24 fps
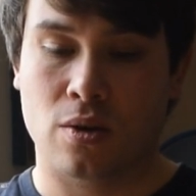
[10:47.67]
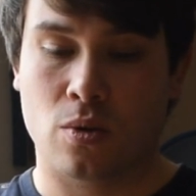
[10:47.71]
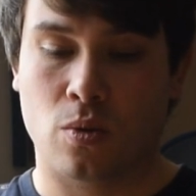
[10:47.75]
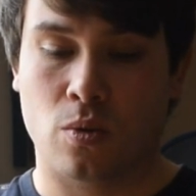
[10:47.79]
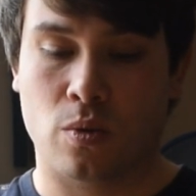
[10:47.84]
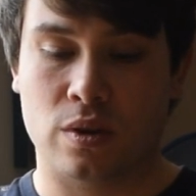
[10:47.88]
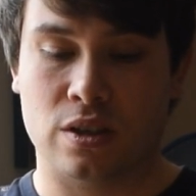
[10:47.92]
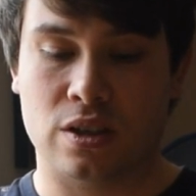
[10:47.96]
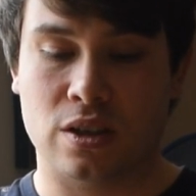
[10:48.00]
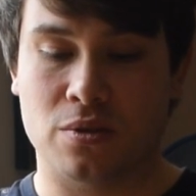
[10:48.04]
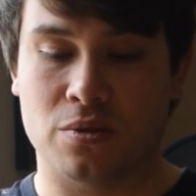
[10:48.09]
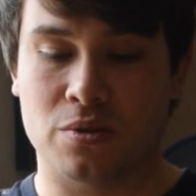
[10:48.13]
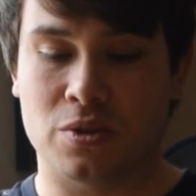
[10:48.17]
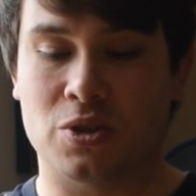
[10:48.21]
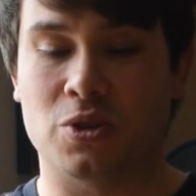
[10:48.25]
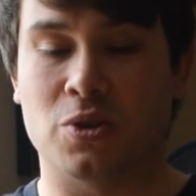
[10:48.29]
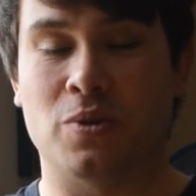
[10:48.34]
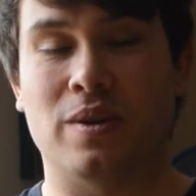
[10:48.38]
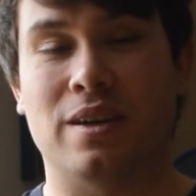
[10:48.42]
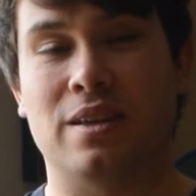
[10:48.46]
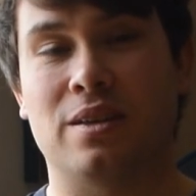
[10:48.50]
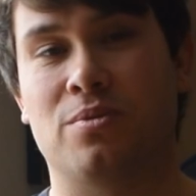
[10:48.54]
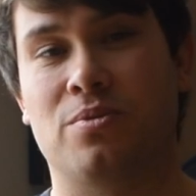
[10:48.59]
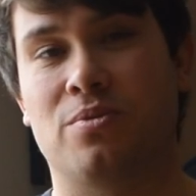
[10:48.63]
We don't do
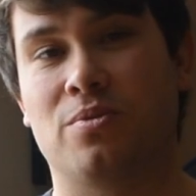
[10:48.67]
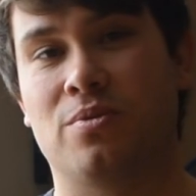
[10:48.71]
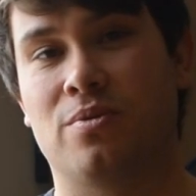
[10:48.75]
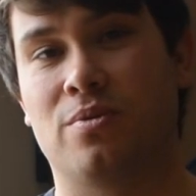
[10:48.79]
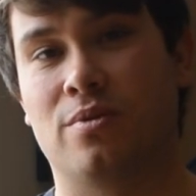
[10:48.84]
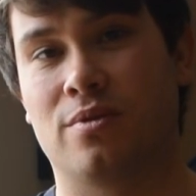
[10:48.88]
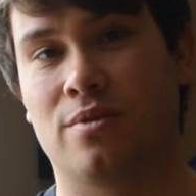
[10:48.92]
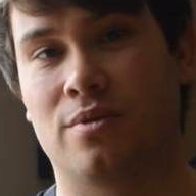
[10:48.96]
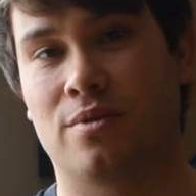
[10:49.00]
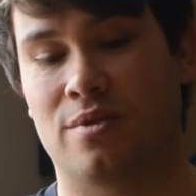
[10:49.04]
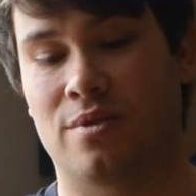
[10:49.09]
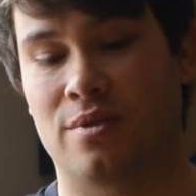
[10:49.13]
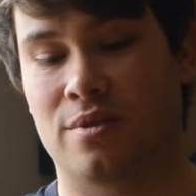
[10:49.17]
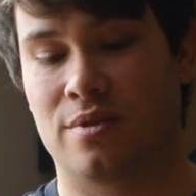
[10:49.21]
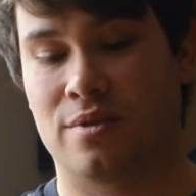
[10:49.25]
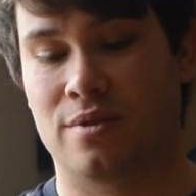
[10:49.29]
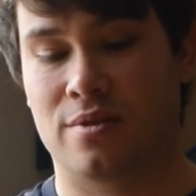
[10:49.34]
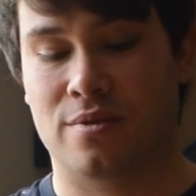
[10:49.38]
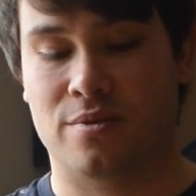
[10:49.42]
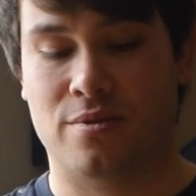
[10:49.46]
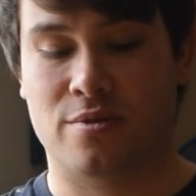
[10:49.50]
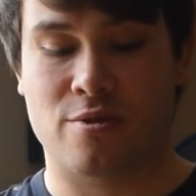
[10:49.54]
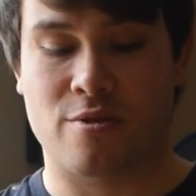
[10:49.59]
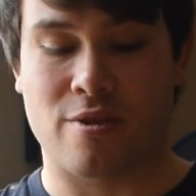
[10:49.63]
it
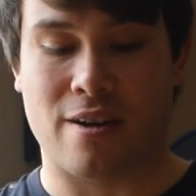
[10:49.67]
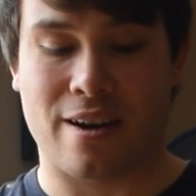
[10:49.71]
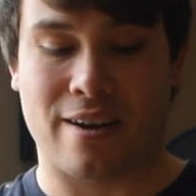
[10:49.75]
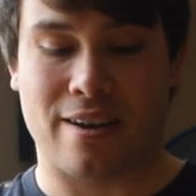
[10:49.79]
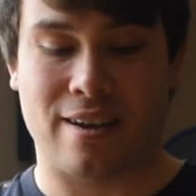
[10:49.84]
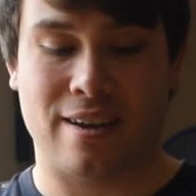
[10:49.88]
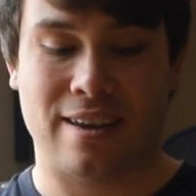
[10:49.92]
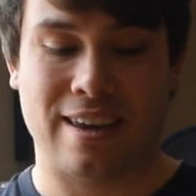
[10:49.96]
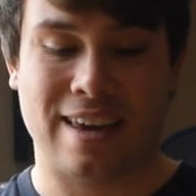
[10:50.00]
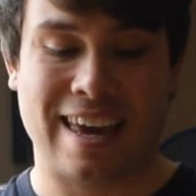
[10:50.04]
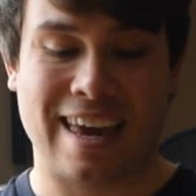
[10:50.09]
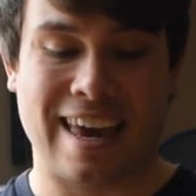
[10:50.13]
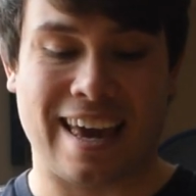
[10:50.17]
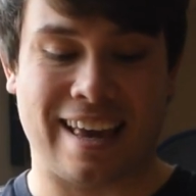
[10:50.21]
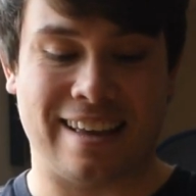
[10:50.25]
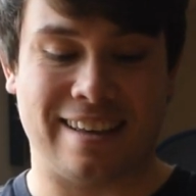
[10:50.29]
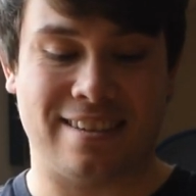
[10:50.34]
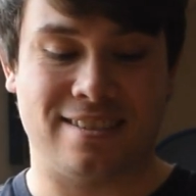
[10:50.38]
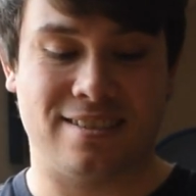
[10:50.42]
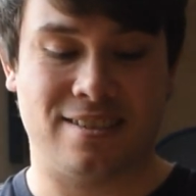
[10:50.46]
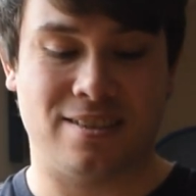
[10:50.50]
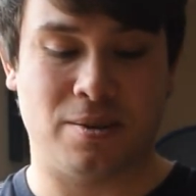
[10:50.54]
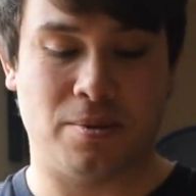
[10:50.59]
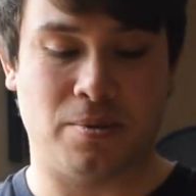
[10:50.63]
for our
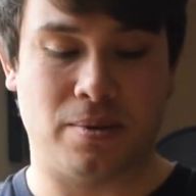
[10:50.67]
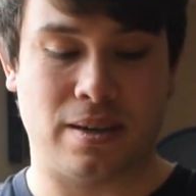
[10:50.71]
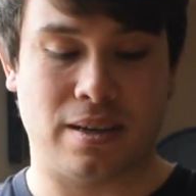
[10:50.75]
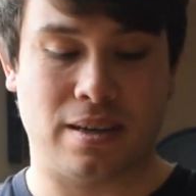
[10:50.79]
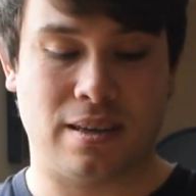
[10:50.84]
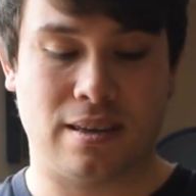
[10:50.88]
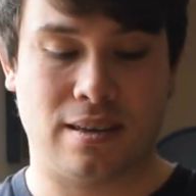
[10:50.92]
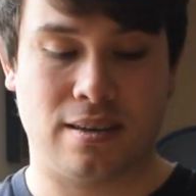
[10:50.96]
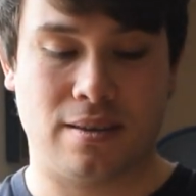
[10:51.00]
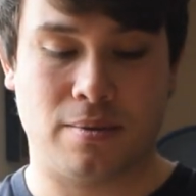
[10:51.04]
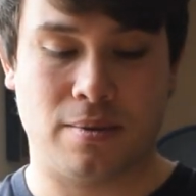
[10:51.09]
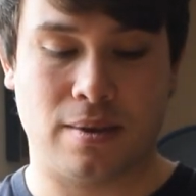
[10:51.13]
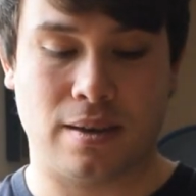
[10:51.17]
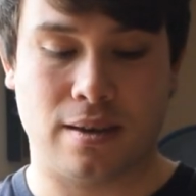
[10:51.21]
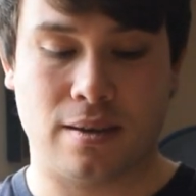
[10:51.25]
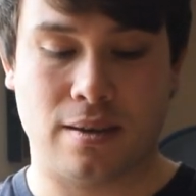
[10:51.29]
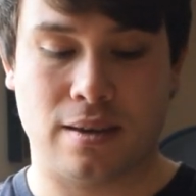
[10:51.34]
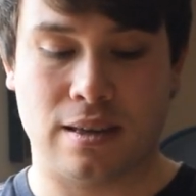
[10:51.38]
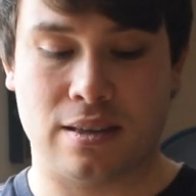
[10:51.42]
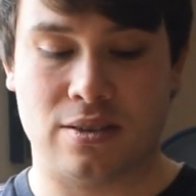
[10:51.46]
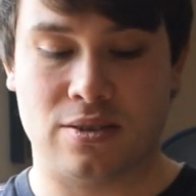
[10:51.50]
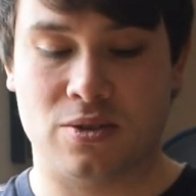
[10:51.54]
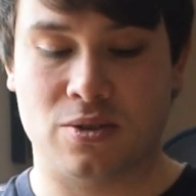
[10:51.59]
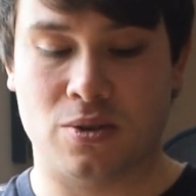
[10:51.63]
hit, do we?
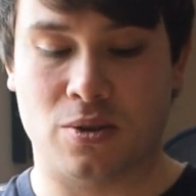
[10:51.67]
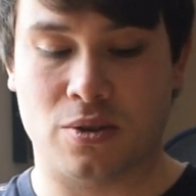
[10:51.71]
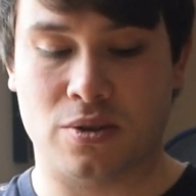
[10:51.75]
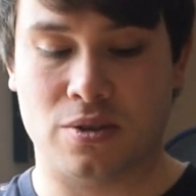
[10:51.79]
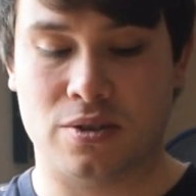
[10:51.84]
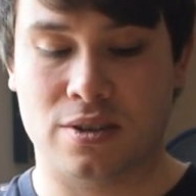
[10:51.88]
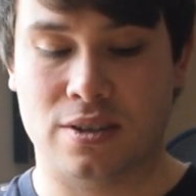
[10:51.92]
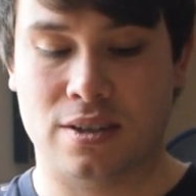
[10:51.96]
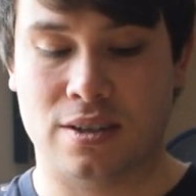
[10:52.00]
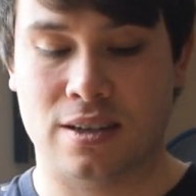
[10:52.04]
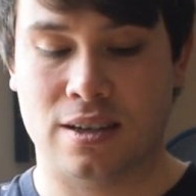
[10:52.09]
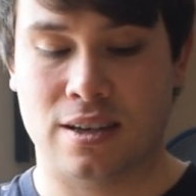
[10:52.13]
It's not...